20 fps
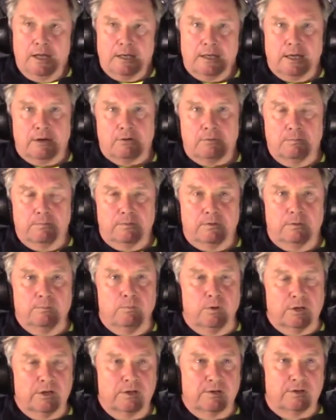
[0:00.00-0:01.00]
Now,
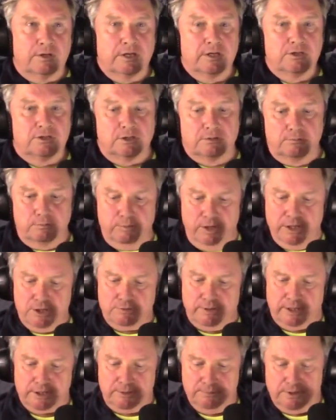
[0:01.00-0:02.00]
one of the things that
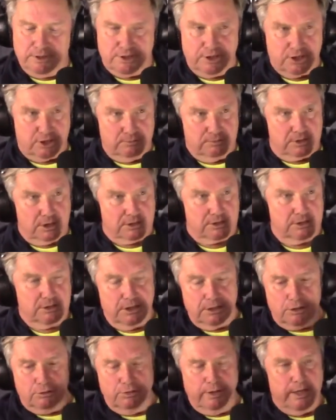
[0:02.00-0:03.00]
interacting with the system does is
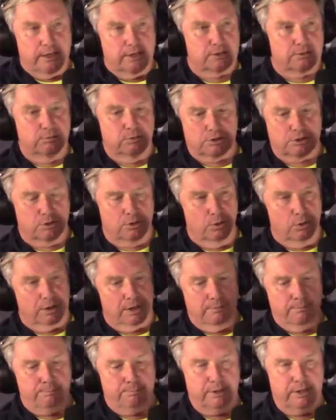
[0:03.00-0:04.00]
it creates what's called
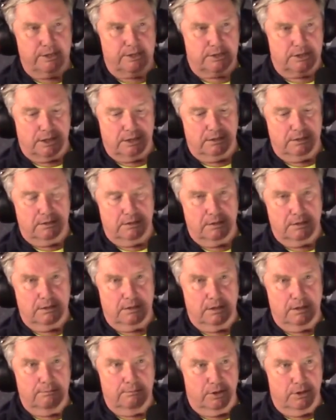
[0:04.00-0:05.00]
implicit
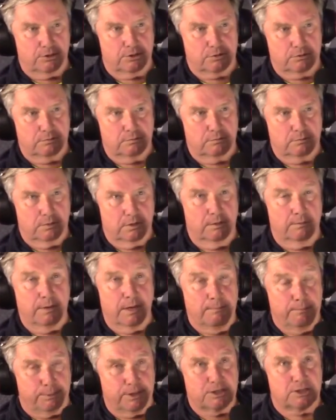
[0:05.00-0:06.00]

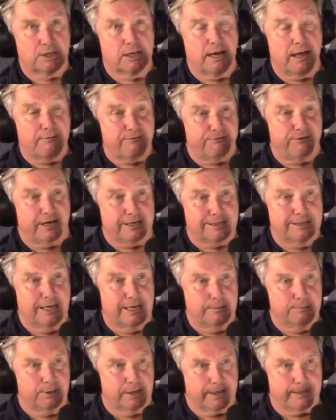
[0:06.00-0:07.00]
affect
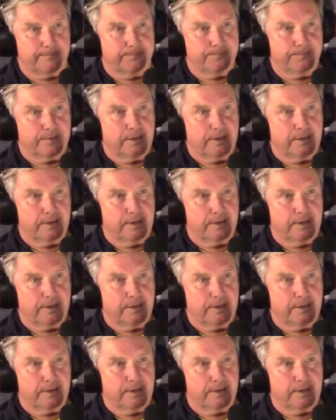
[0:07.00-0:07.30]
labeling.